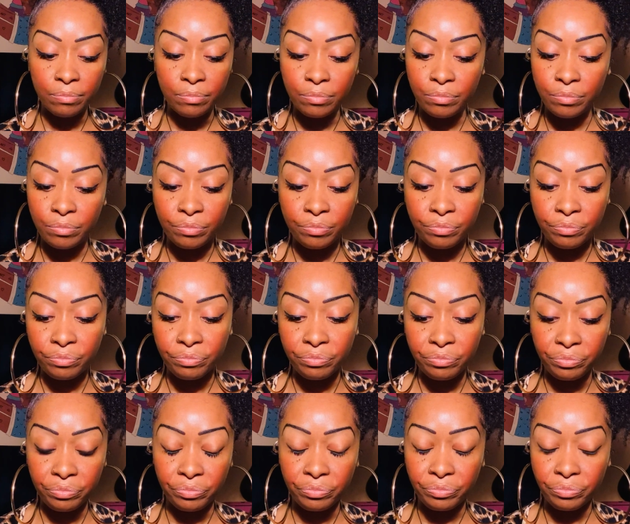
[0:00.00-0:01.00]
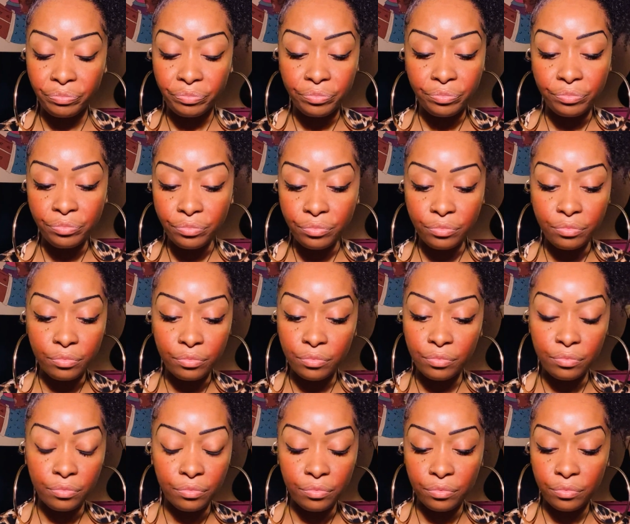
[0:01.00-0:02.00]

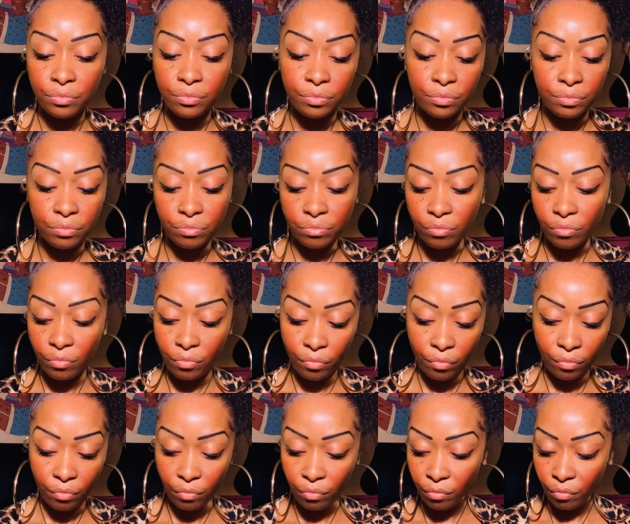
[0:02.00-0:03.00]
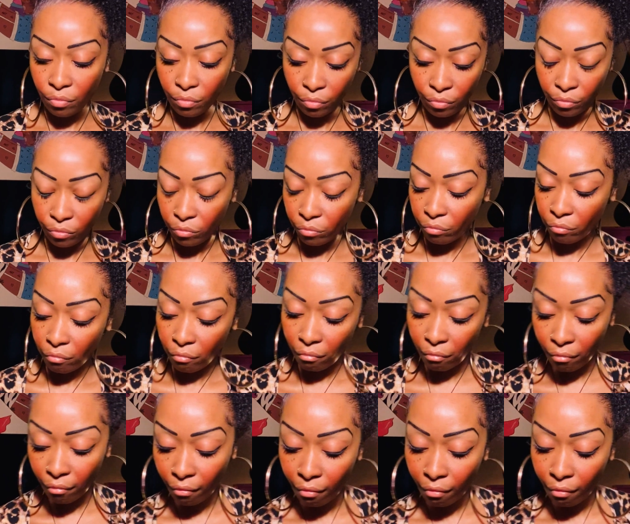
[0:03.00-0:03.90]
No one is speaking in this clip.